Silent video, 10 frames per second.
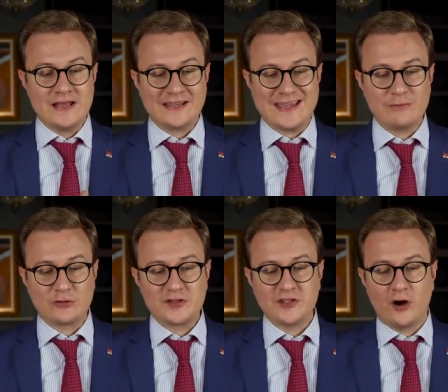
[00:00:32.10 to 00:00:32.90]
I came
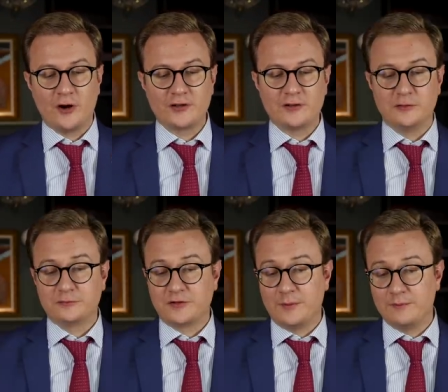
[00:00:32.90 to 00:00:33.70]
across an article
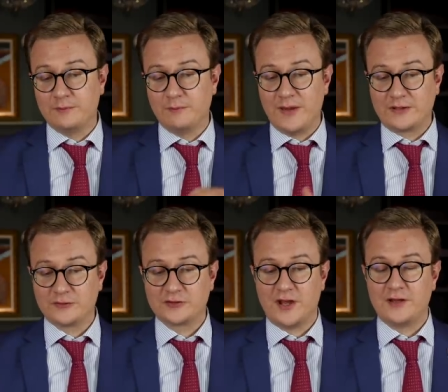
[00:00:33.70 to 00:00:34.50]
from
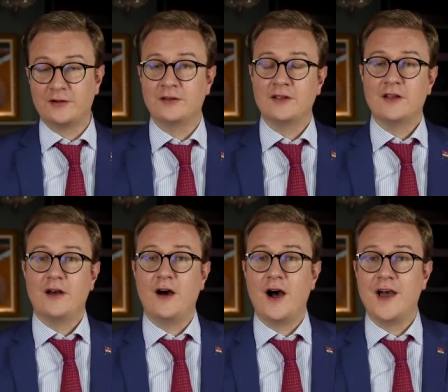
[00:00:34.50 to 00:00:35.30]
Michael Snyder
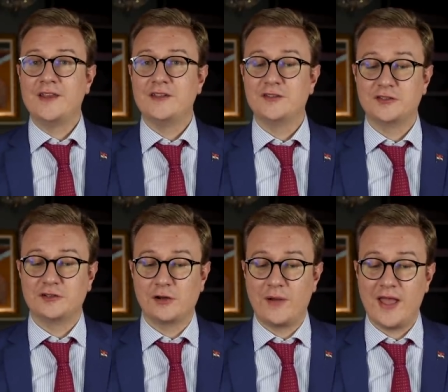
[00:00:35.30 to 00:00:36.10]
on
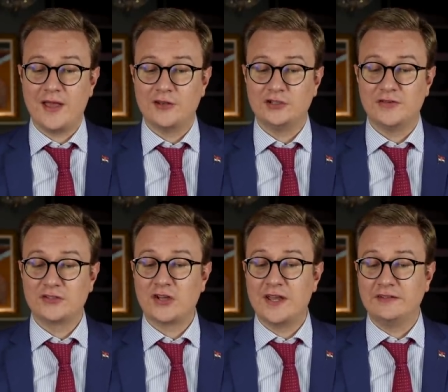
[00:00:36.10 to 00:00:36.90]
Zero Hedge, and the
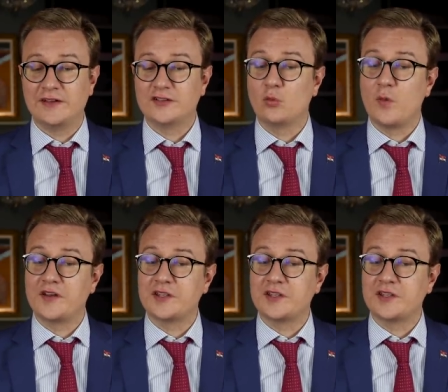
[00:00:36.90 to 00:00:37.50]
title is, "What